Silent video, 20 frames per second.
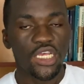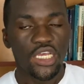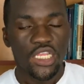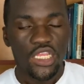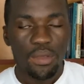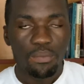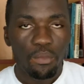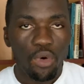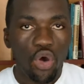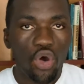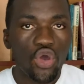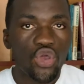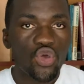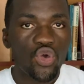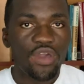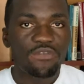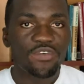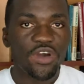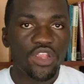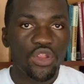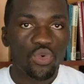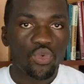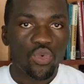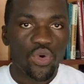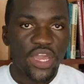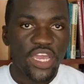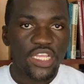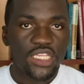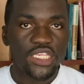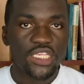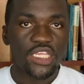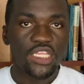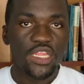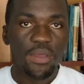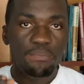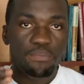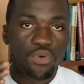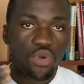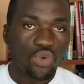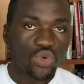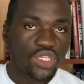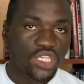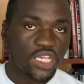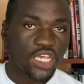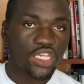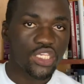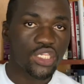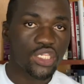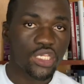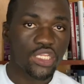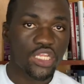the more you evaluate the process,